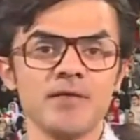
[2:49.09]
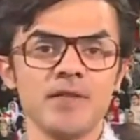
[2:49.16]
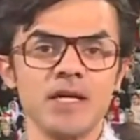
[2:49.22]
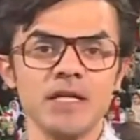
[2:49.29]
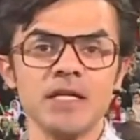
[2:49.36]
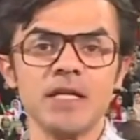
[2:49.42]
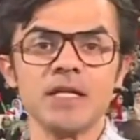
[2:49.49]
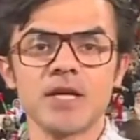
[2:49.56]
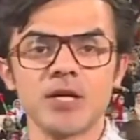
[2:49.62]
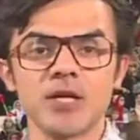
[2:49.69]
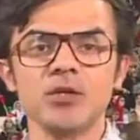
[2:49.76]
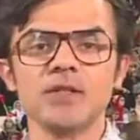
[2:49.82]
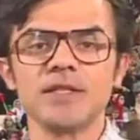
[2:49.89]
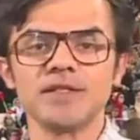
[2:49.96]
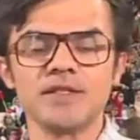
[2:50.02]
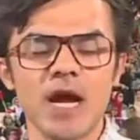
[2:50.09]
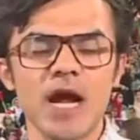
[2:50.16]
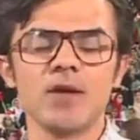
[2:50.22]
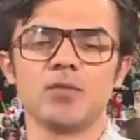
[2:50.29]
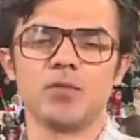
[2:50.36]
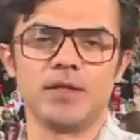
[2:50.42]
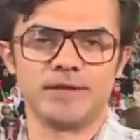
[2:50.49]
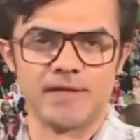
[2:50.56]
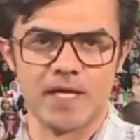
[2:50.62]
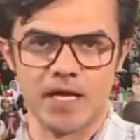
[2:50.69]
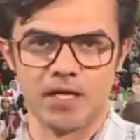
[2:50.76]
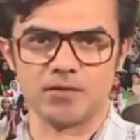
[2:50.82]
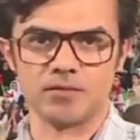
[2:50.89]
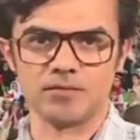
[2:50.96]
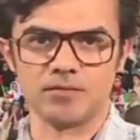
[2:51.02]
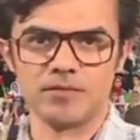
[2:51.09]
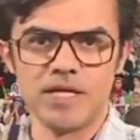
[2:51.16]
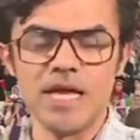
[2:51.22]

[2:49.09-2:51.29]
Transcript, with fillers: something that only time will tell.